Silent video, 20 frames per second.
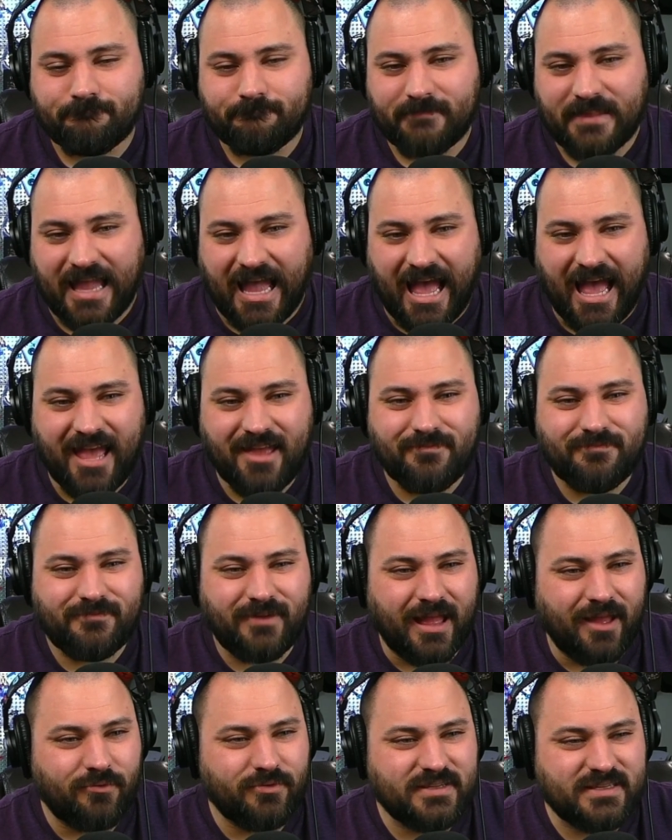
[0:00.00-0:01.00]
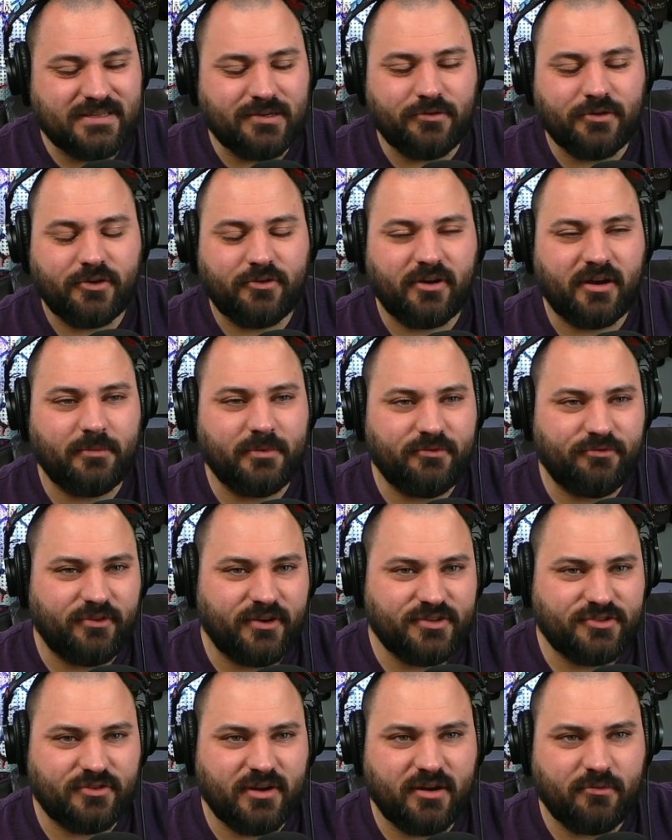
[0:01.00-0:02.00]
I'm I was so incredibly
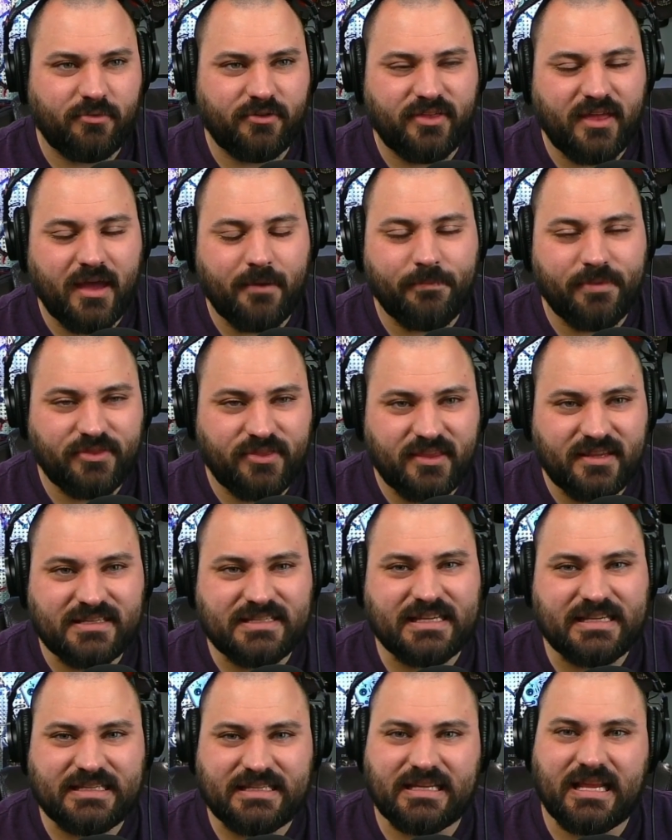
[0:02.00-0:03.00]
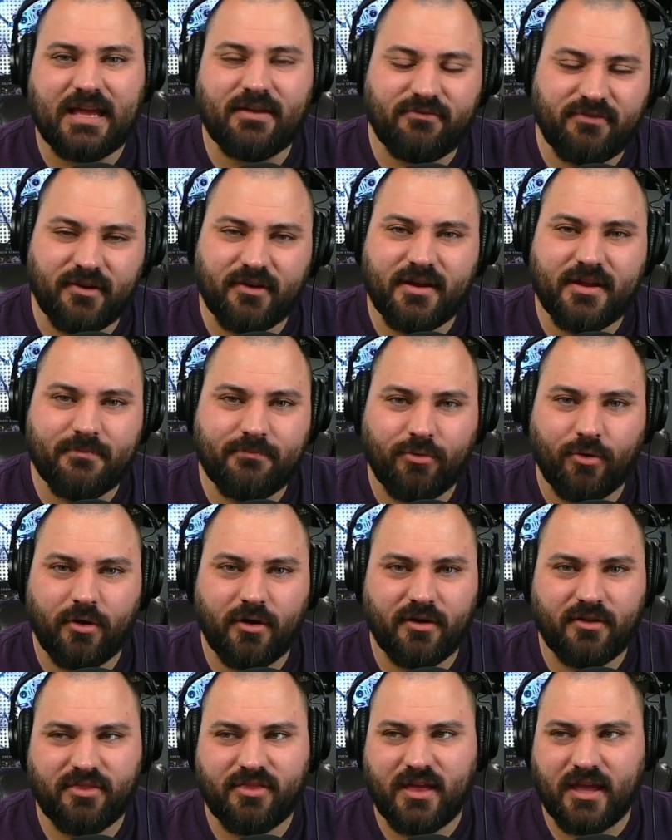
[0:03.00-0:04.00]
frustrated with that, but this is a very
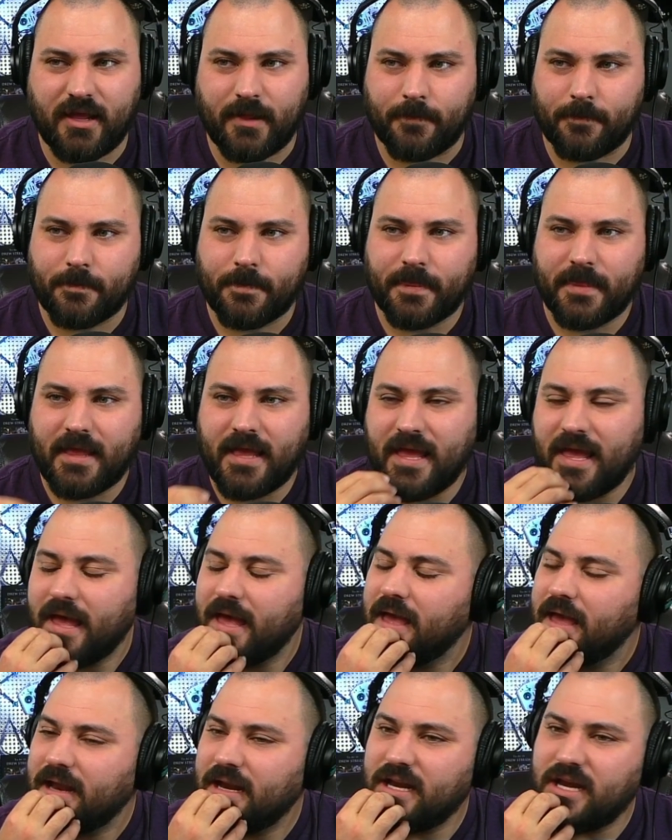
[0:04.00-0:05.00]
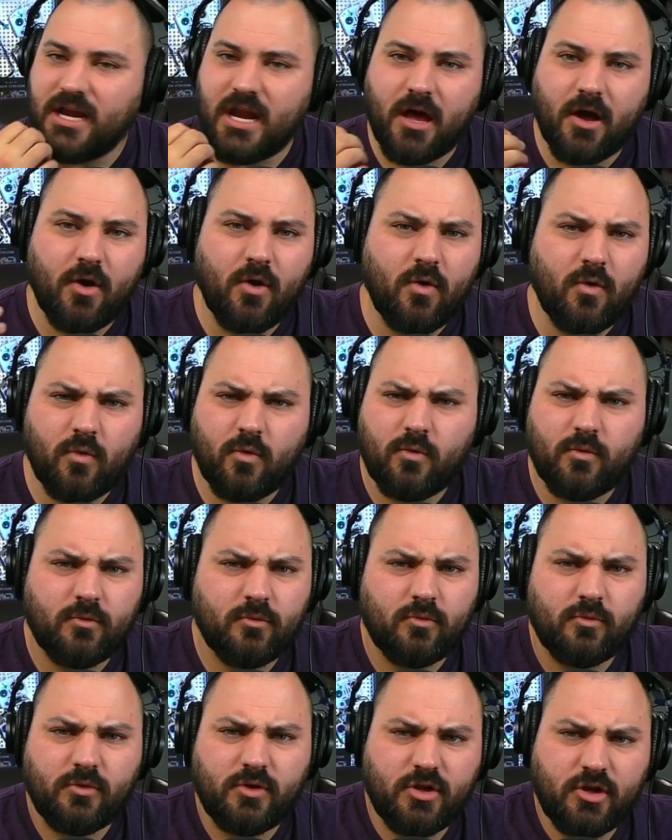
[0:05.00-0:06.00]
important thing. No
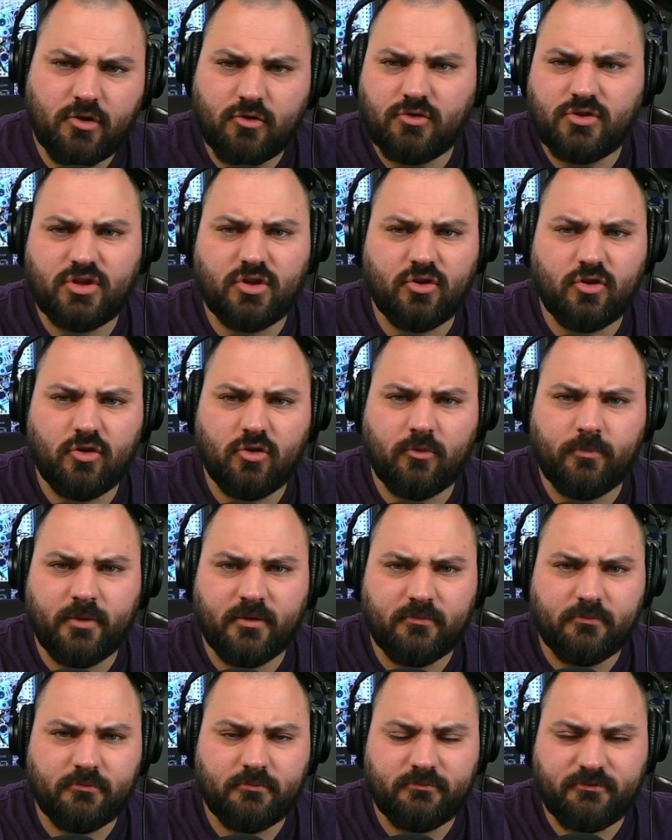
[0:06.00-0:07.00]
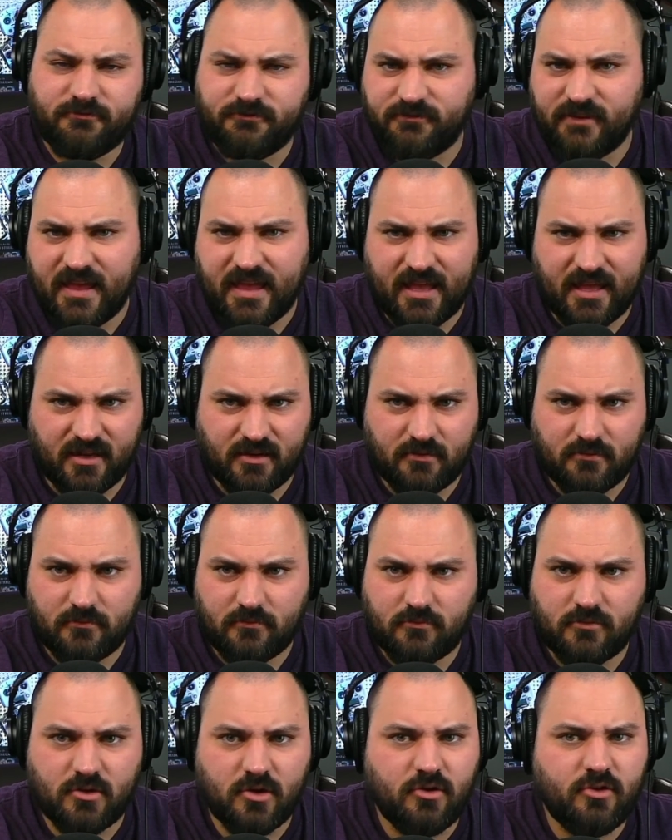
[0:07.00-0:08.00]
YouTube fan,
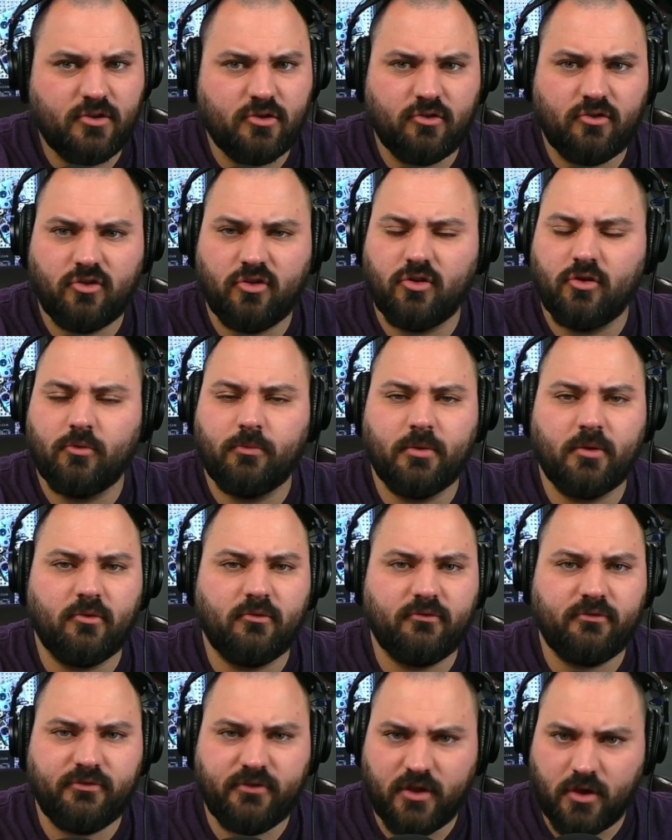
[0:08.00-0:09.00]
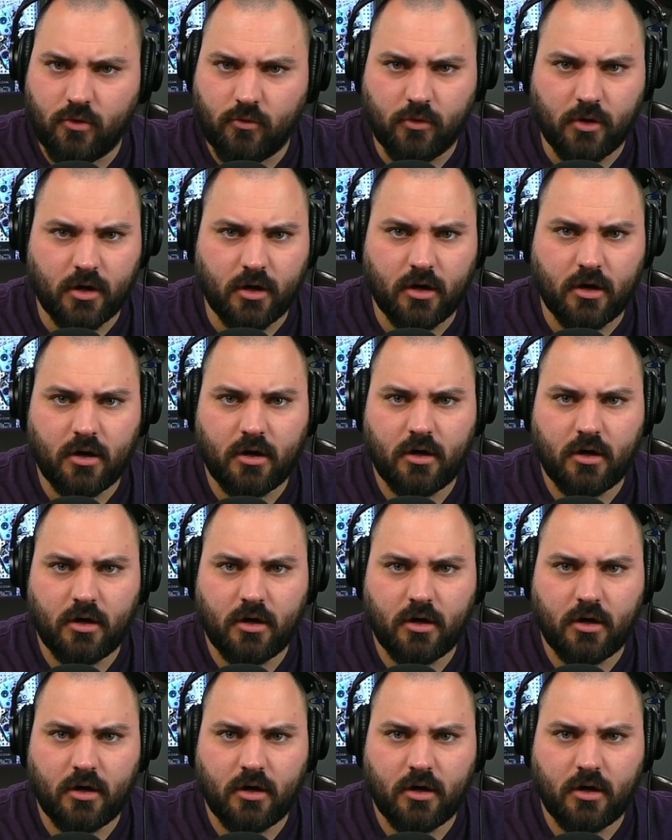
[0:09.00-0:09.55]
no YouTube viewer